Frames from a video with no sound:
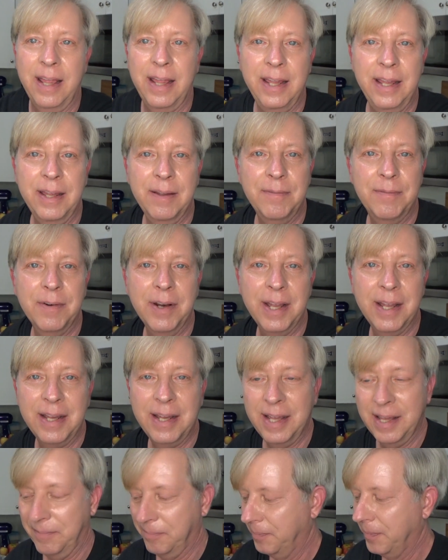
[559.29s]

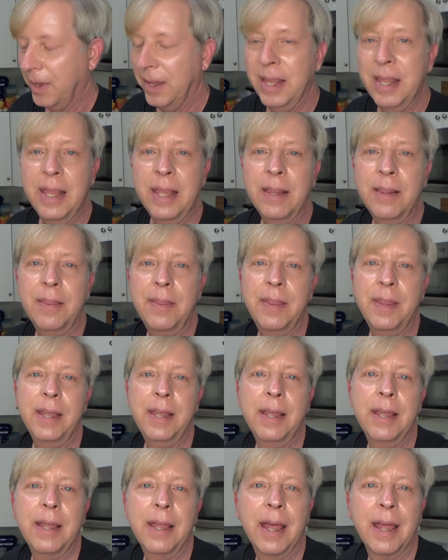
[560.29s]
evening,
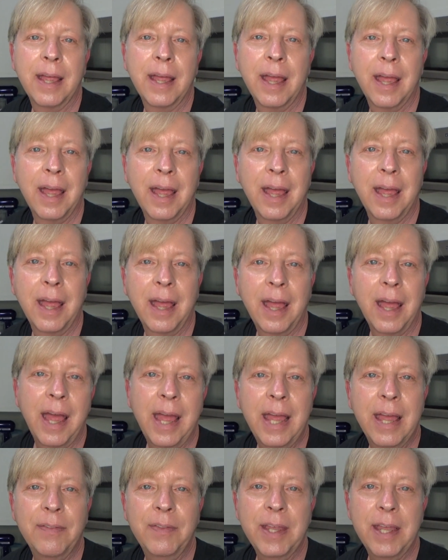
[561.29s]
the I
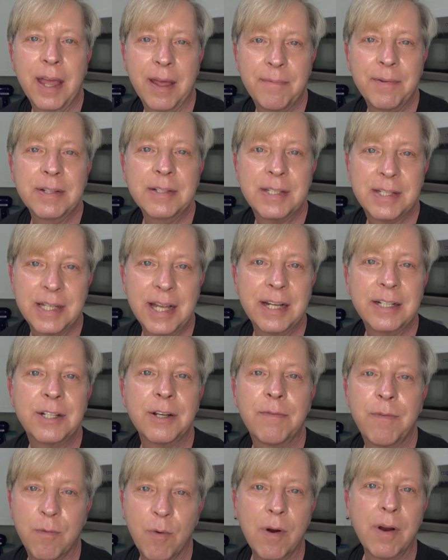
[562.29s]
had the oven set
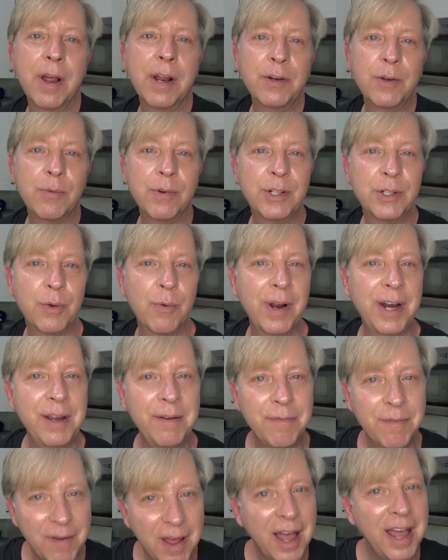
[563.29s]
to
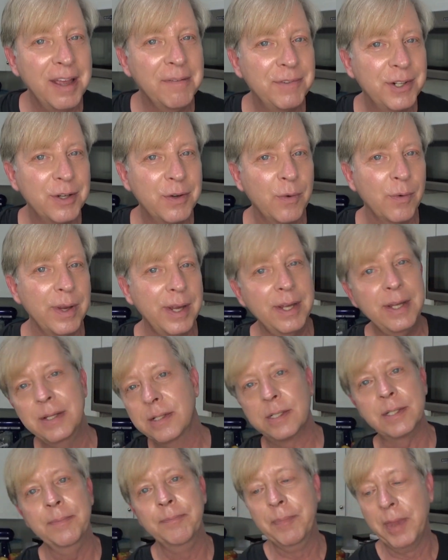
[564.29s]
425
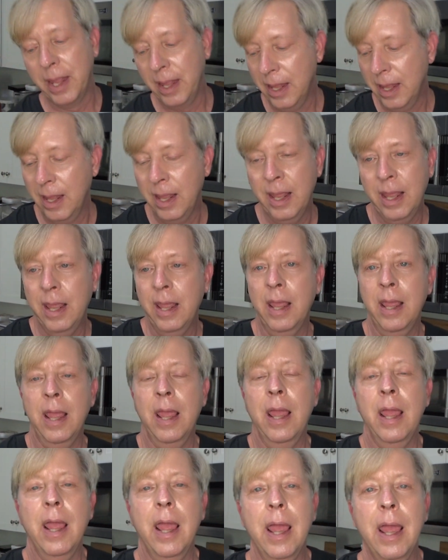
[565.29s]
degrees
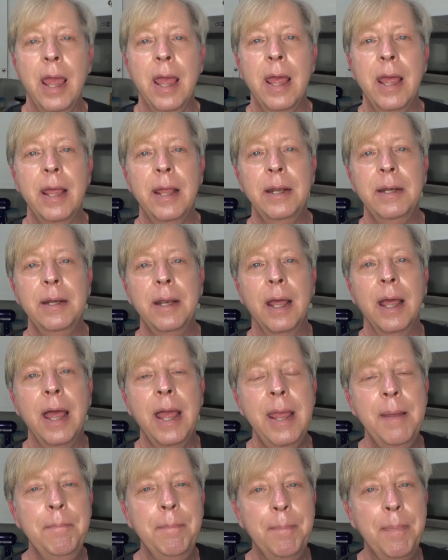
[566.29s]
and
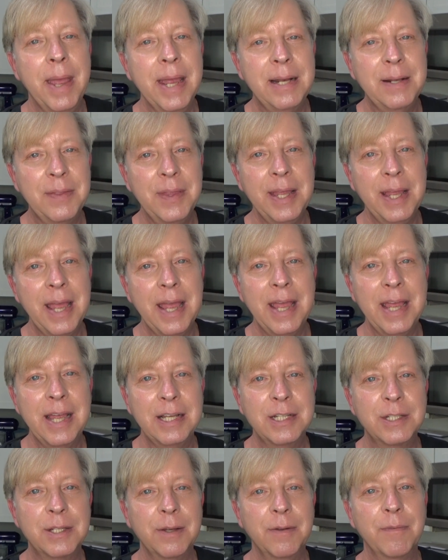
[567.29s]
I baked the
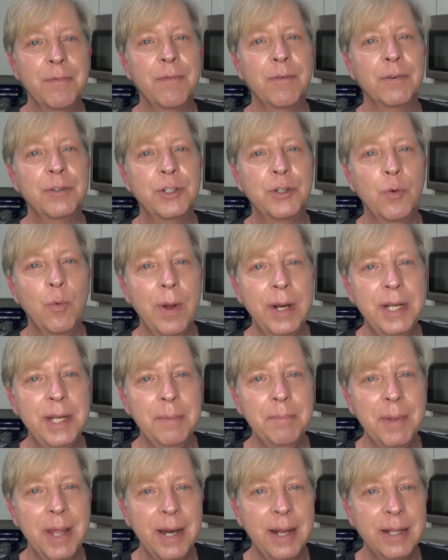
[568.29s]
eggs for
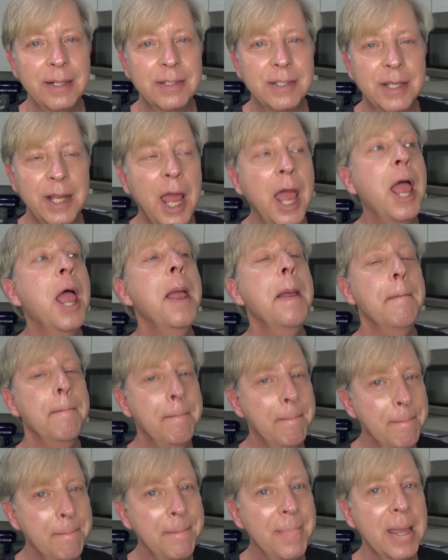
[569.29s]
20 minutes.
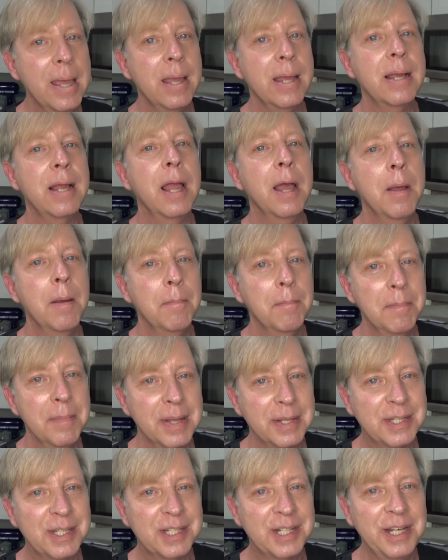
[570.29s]
Big
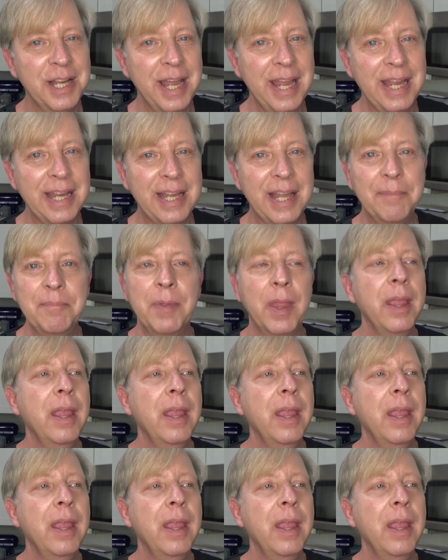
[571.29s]
mistake.